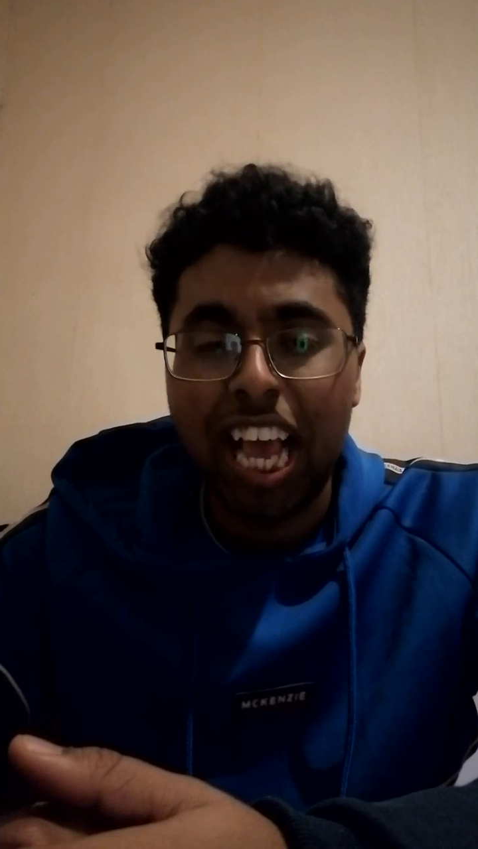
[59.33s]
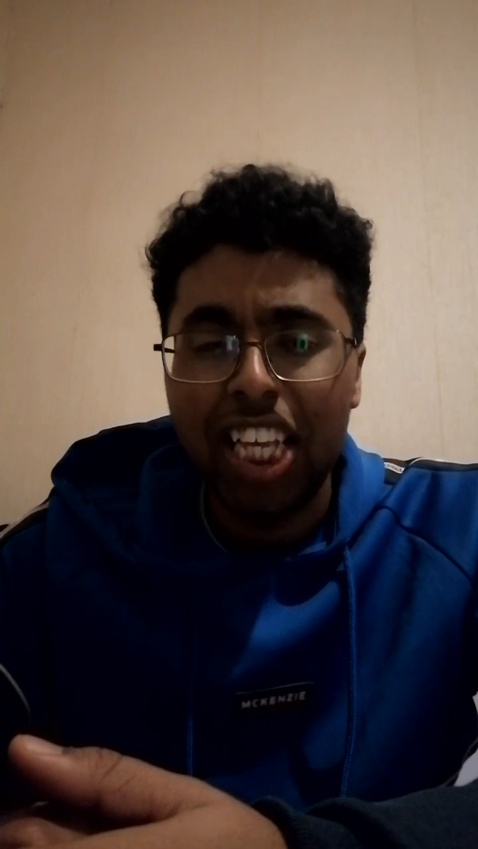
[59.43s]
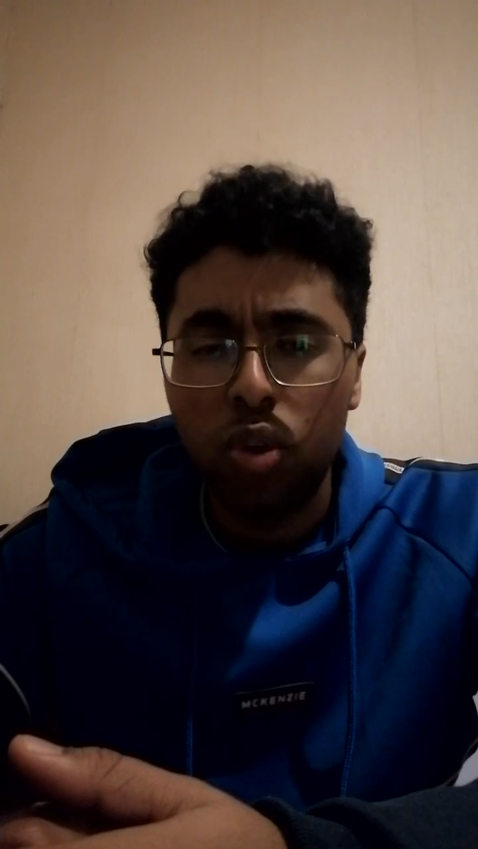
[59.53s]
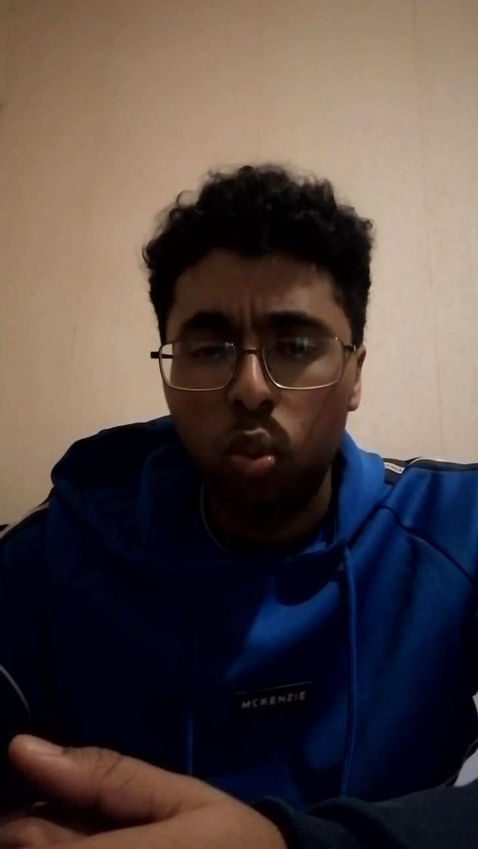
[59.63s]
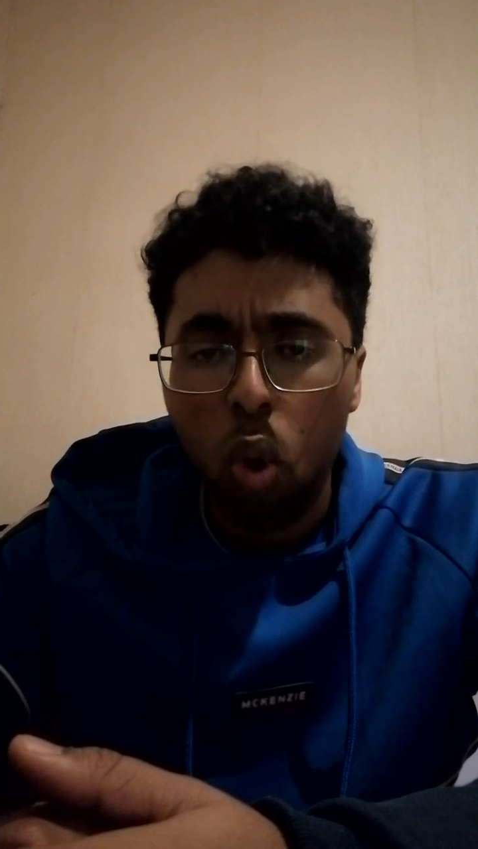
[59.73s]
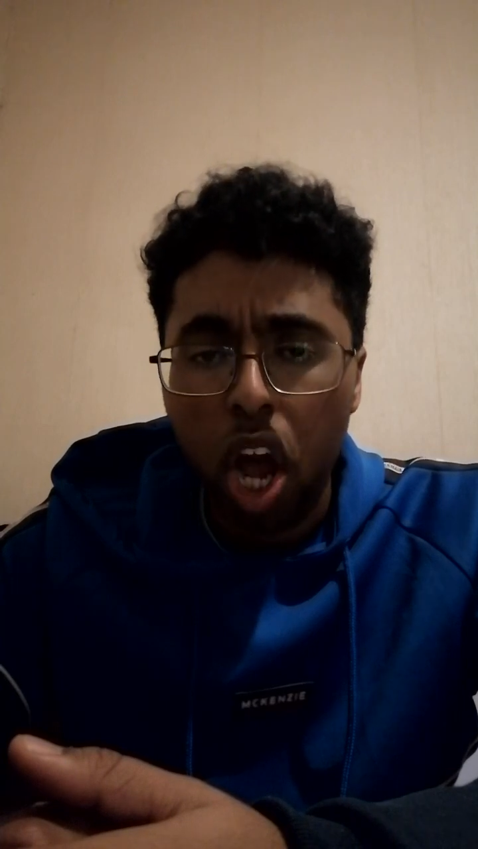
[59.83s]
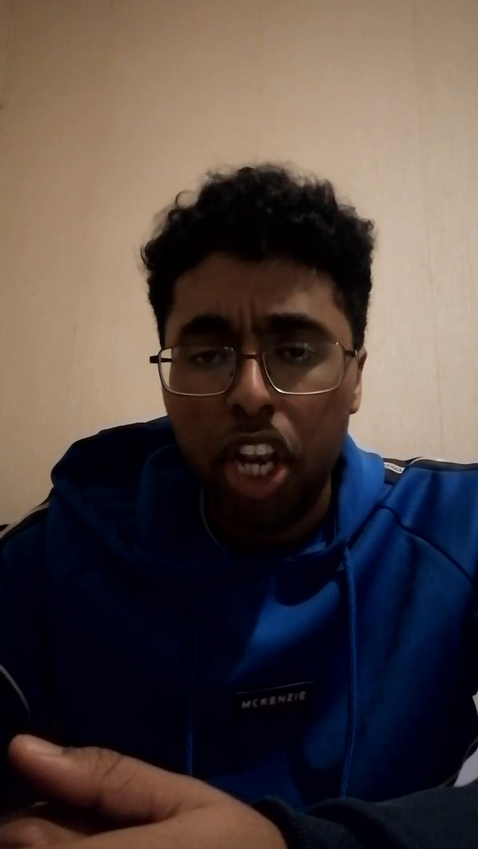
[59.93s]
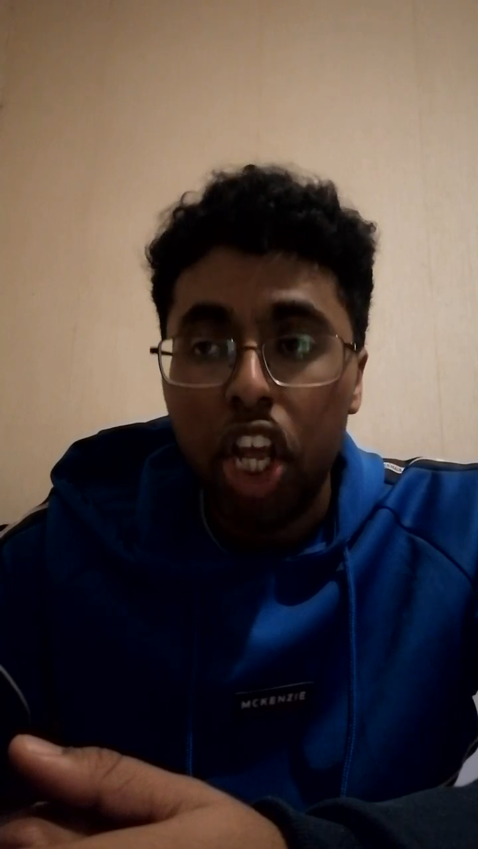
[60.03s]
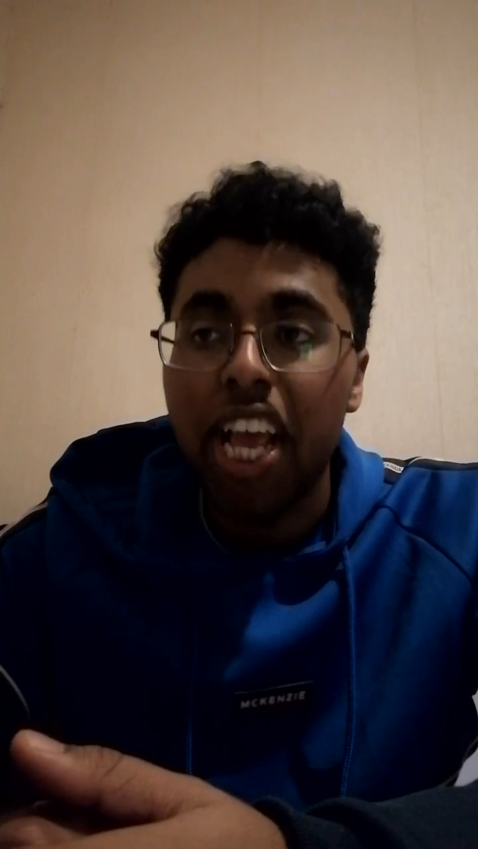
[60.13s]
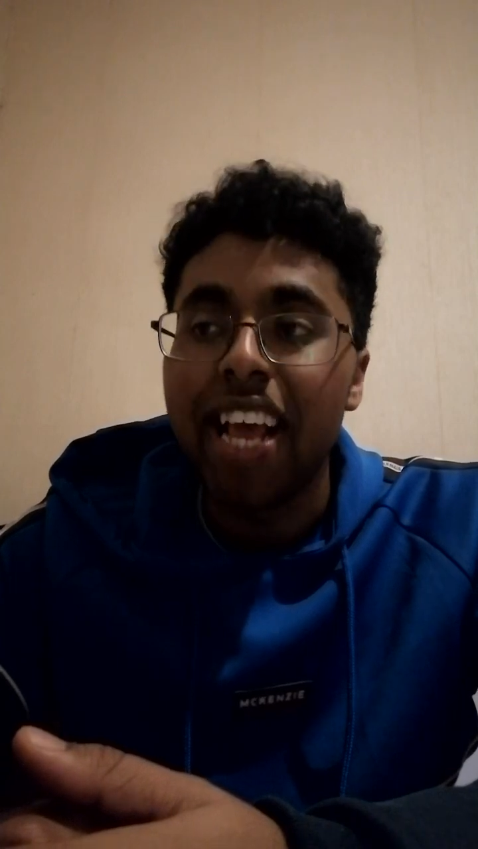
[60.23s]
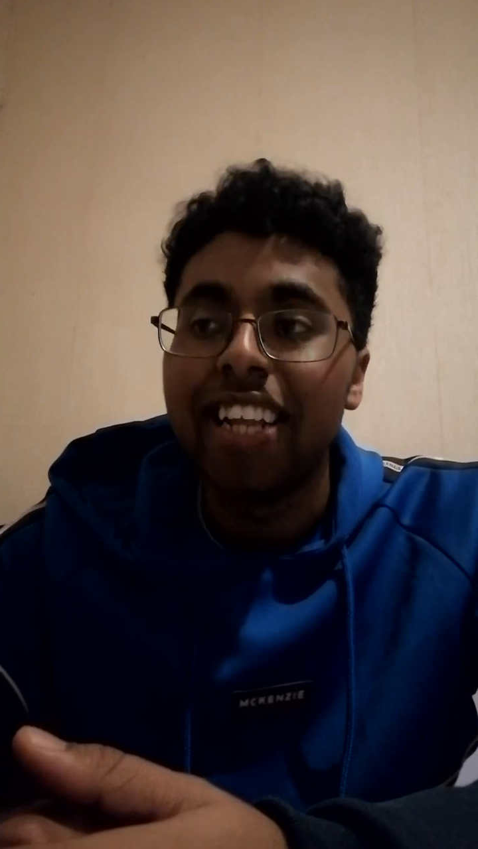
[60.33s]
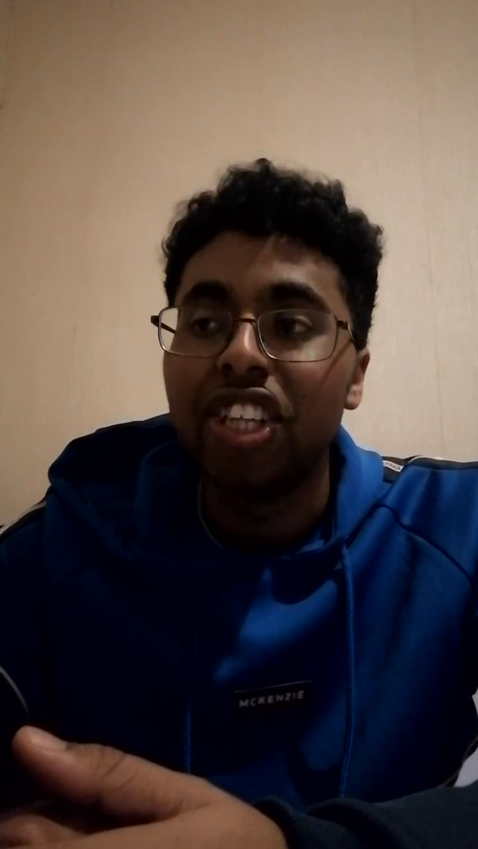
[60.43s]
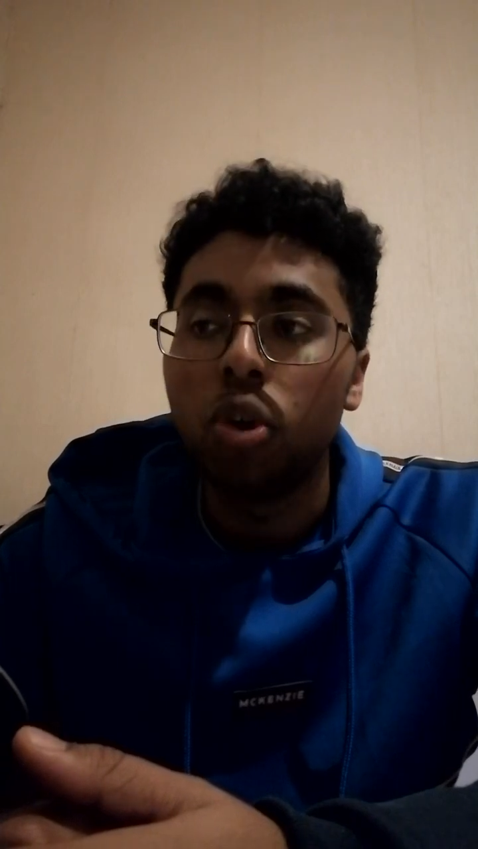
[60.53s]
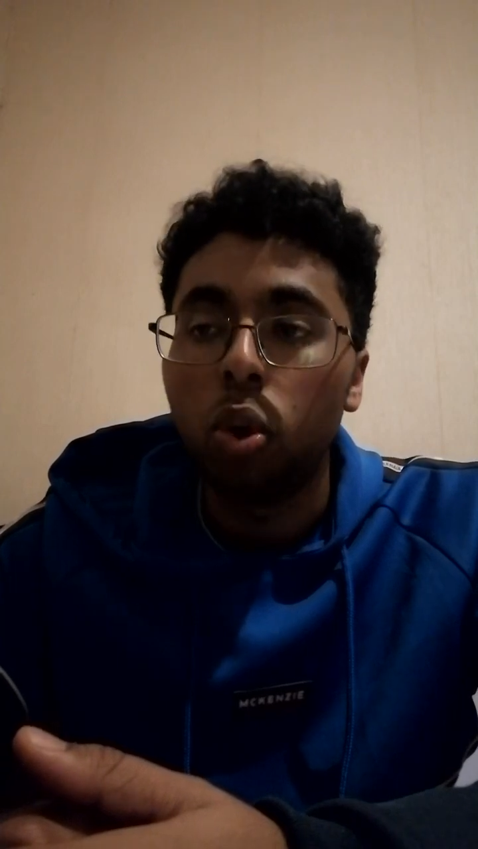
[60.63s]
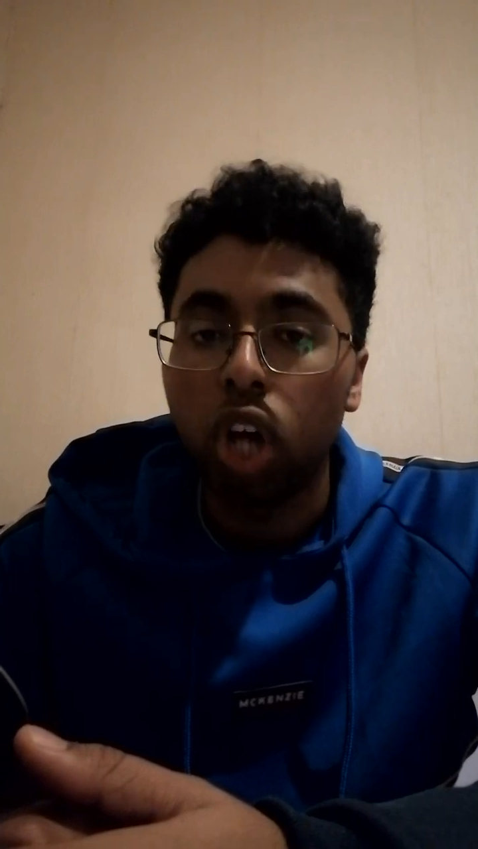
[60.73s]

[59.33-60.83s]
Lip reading: is when it's your